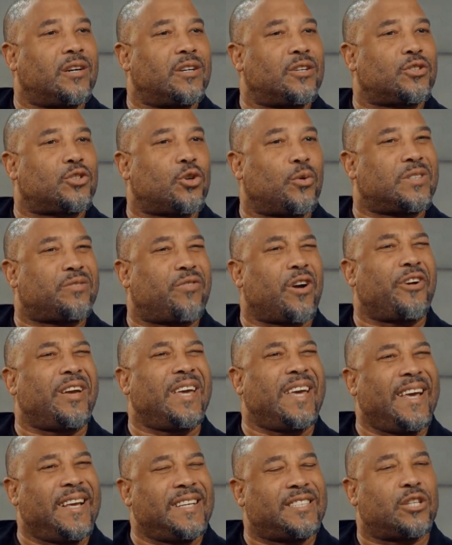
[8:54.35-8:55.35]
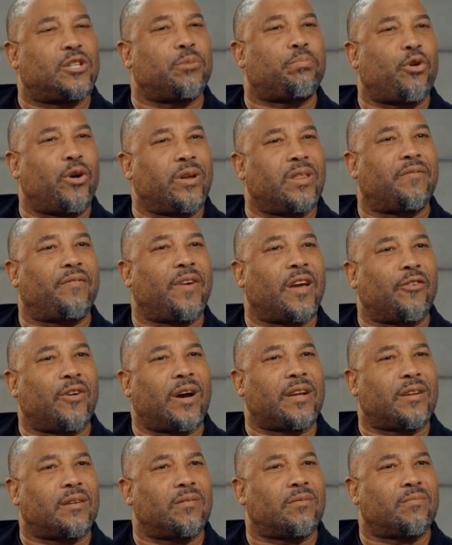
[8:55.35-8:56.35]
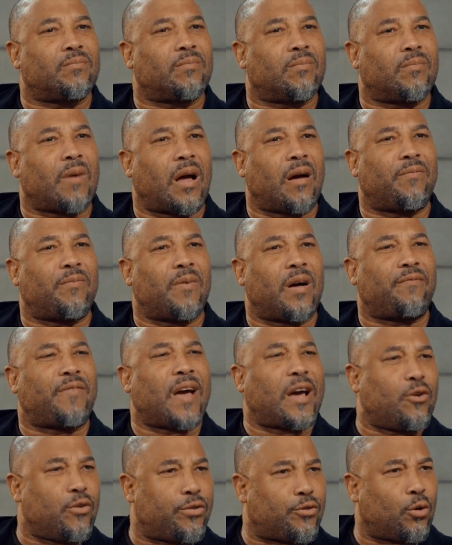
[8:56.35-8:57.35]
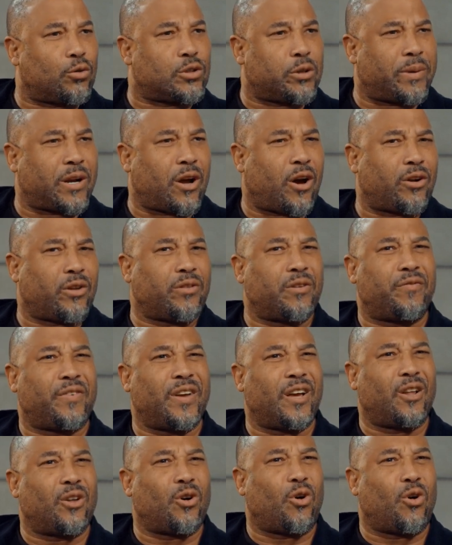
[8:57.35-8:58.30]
So it's very easy to point the finger at a fan who throws a banana on the field